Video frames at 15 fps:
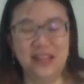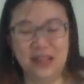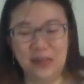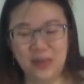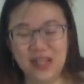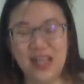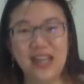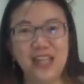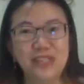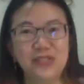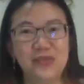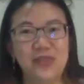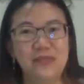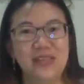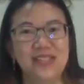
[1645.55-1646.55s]
What color should
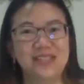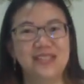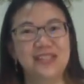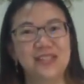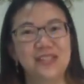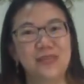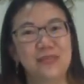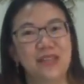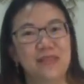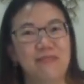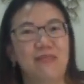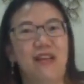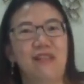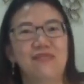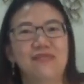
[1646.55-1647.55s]
we mix to make
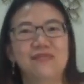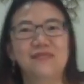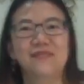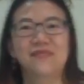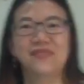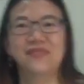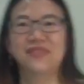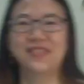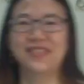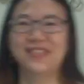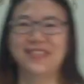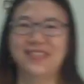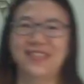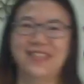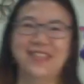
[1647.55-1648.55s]
brown?
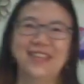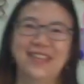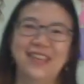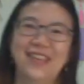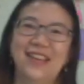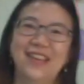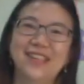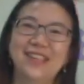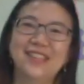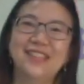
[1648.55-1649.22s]
Yeah,